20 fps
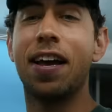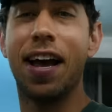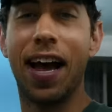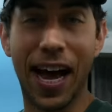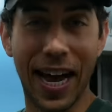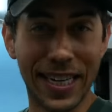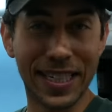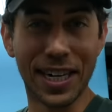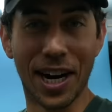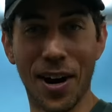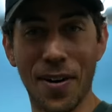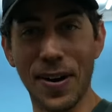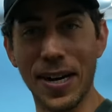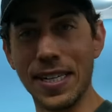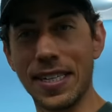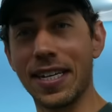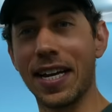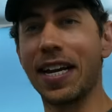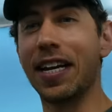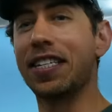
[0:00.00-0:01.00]
As
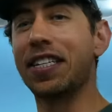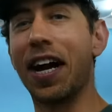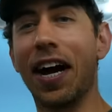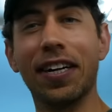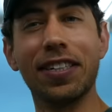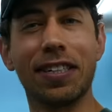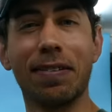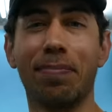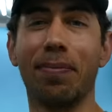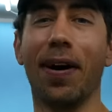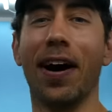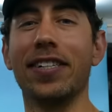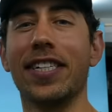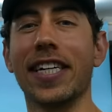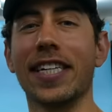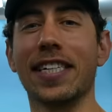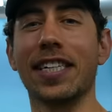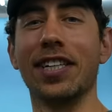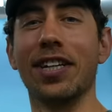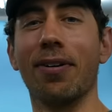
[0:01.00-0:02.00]
always, tons of
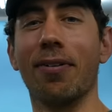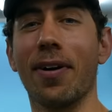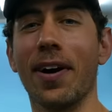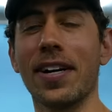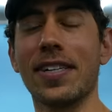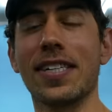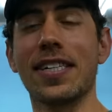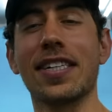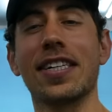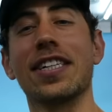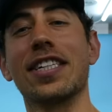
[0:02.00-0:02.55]
projects in the works.